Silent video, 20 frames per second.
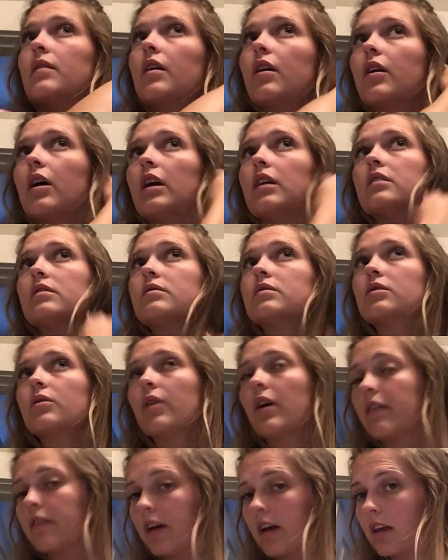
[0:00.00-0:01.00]
Okay, so
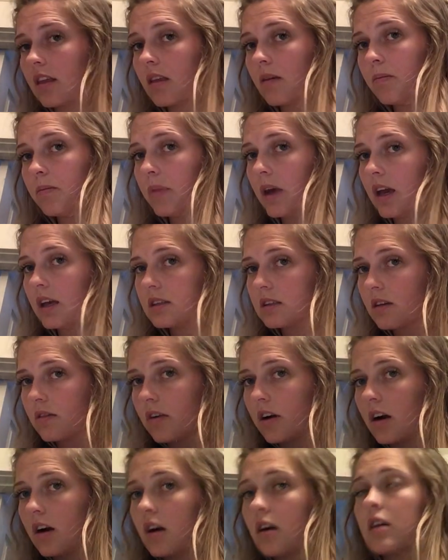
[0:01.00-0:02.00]
we have the base of
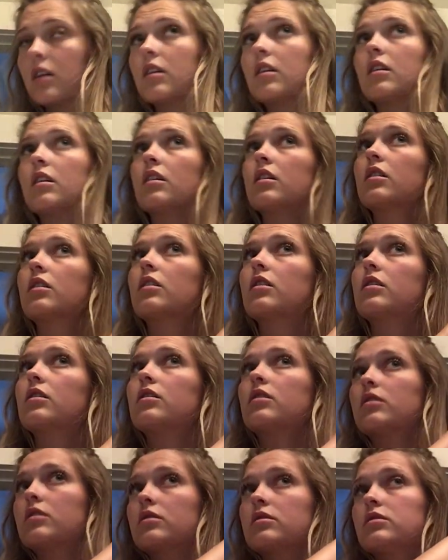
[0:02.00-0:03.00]
our
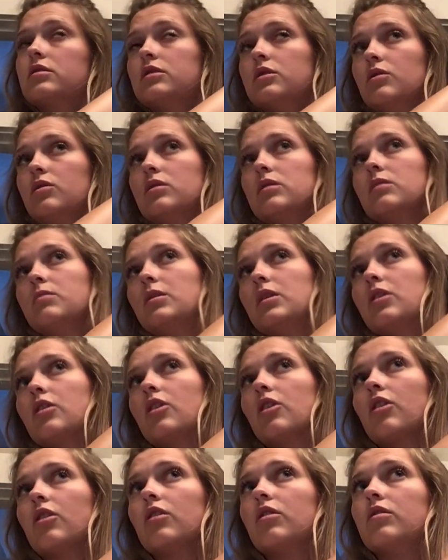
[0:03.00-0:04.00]
soon-to-be
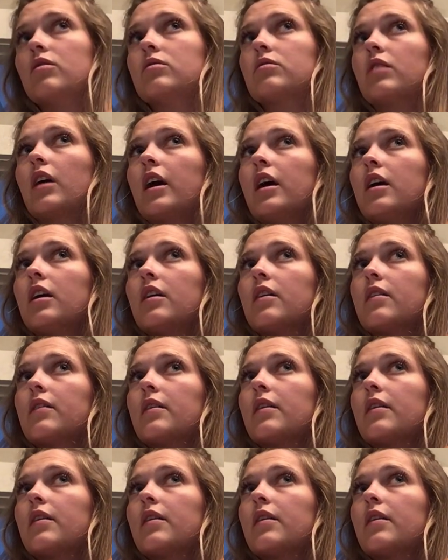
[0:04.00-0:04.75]
curl, right?